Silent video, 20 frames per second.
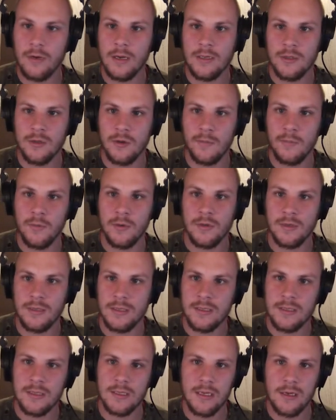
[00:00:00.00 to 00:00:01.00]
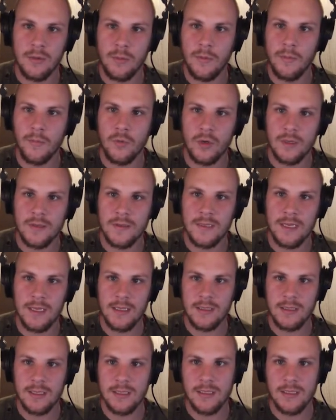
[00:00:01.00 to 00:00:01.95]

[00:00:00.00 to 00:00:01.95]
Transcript: at some points it's a little bit more intense,